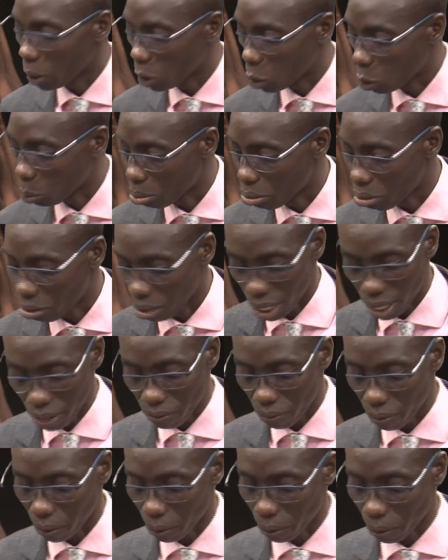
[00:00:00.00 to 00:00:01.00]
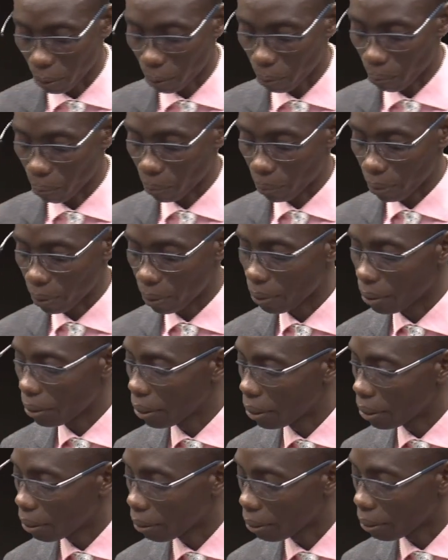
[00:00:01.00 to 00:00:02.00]
to pray for,
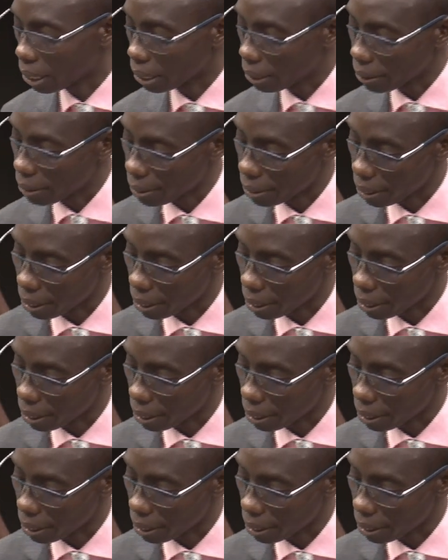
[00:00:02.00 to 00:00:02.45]
that is,